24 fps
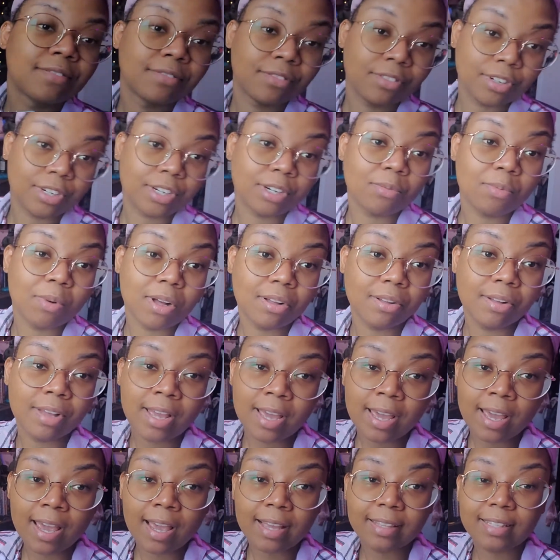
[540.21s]
very well,
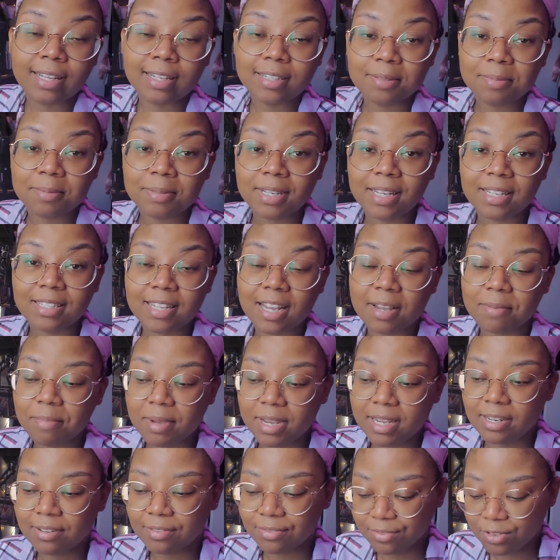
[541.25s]
and that's because I
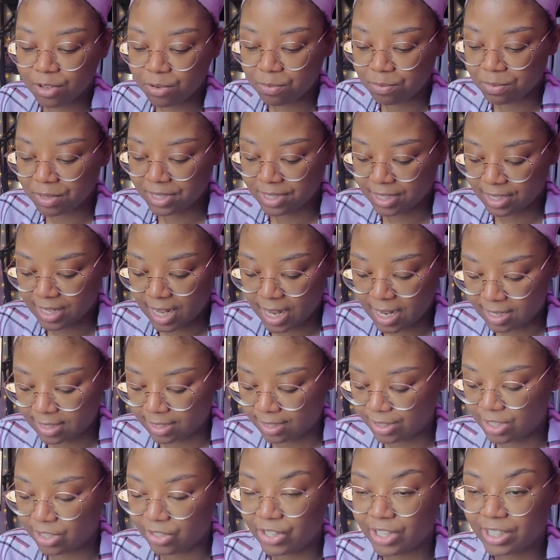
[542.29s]
made a few mistakes
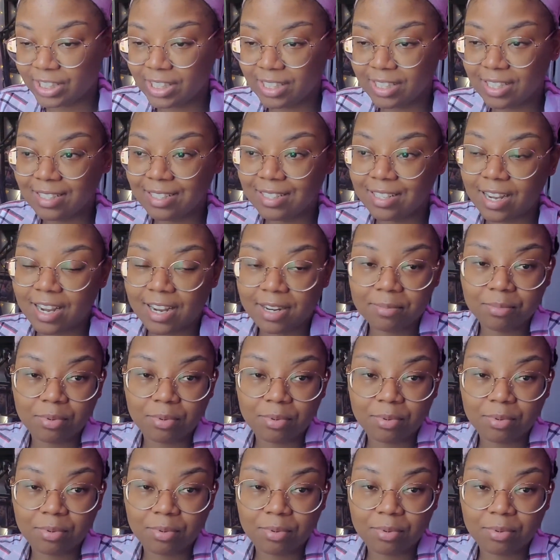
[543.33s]
during the design